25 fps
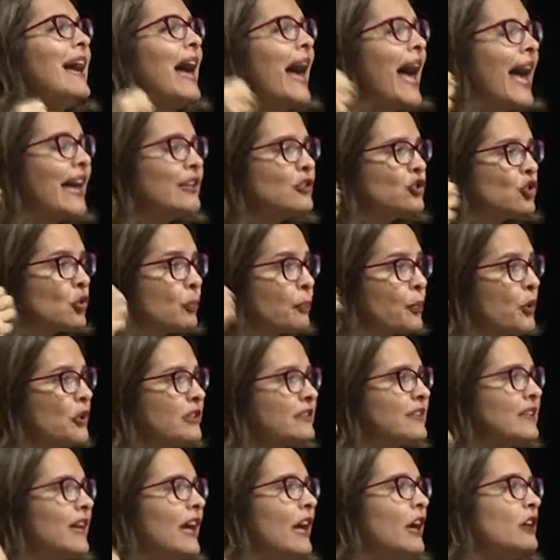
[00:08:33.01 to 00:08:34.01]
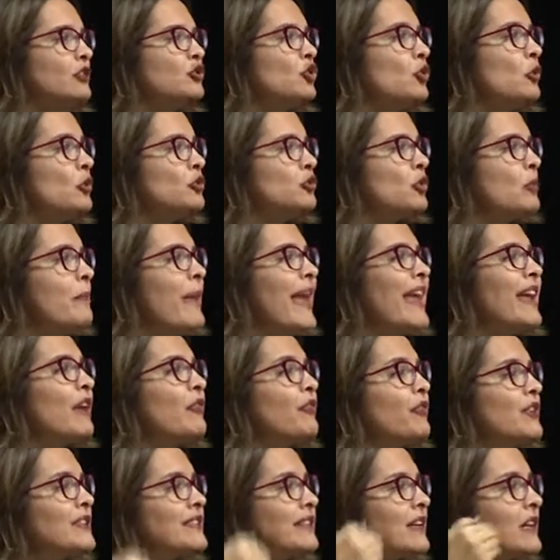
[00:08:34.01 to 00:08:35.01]
and to put to make
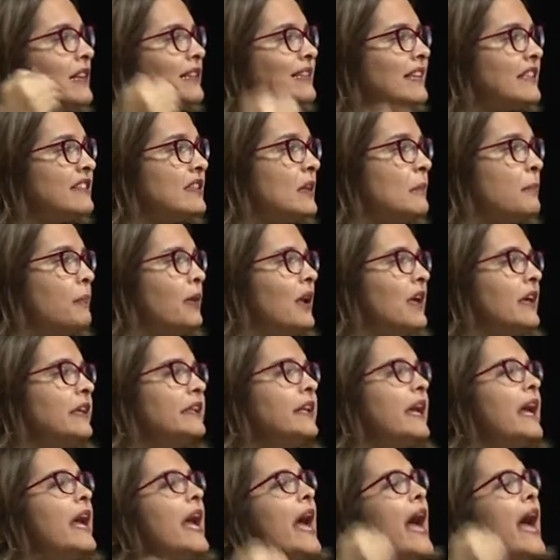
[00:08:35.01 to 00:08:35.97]
fiscal discipline